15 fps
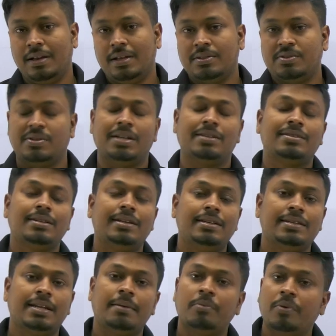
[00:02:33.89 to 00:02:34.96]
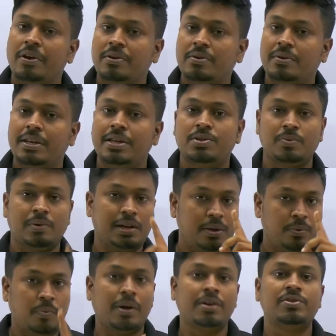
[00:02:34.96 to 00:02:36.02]
So that's the reason I'm going to teach only
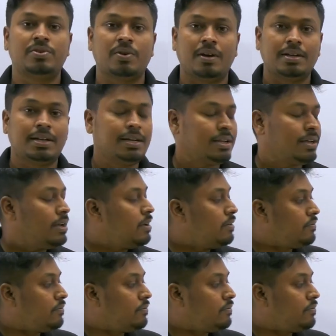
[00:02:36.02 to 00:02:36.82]
one shortcut